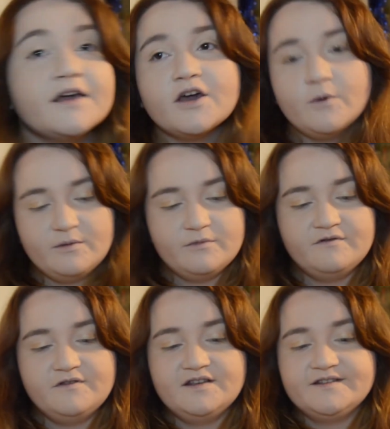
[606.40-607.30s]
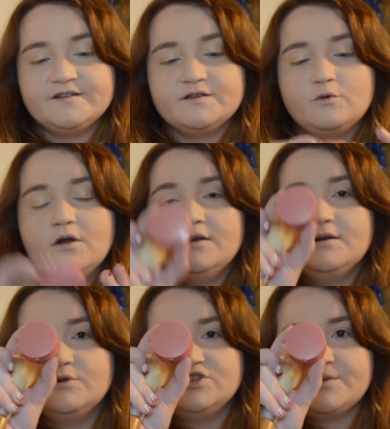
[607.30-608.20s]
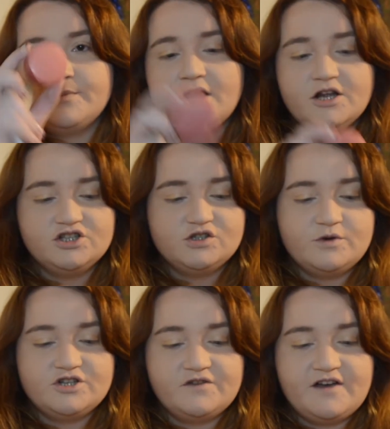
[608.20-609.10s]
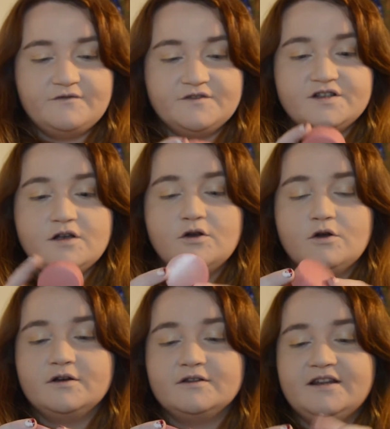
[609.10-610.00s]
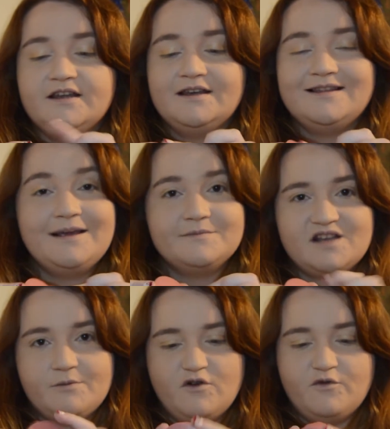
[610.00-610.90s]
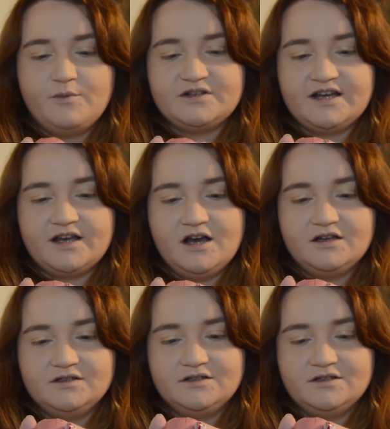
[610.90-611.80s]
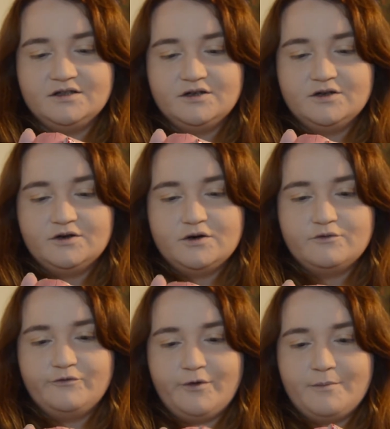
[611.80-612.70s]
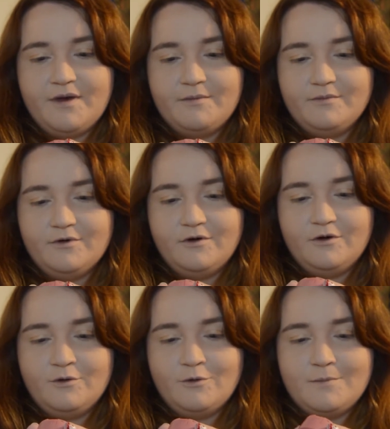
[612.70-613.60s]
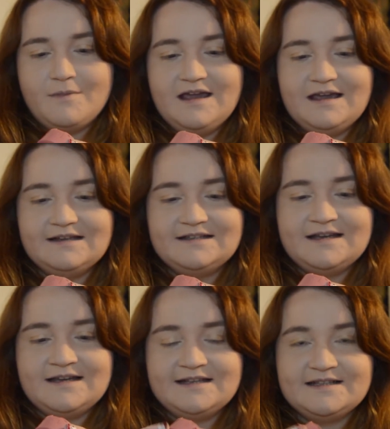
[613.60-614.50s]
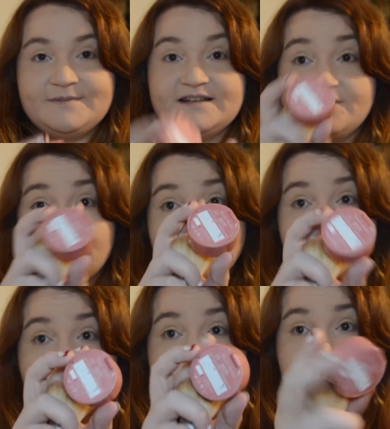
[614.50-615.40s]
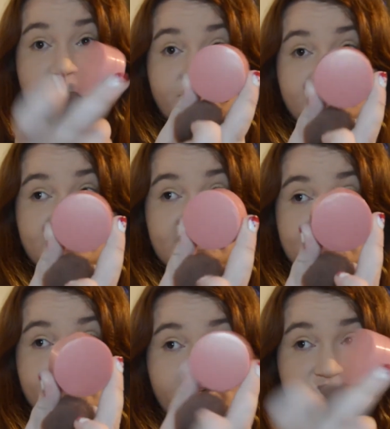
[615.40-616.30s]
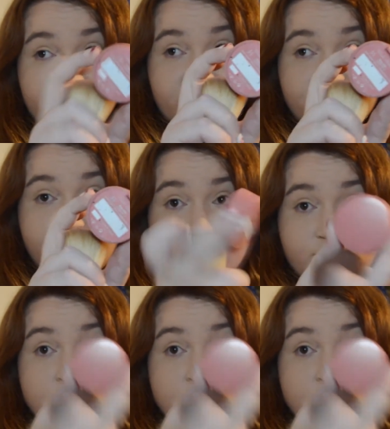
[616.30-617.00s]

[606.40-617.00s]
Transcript: go in with this one, which is a blush, which I've had for so long, the name's come off, but I can't remember what make it is, but it's a very good one, so if you see this version in the shop,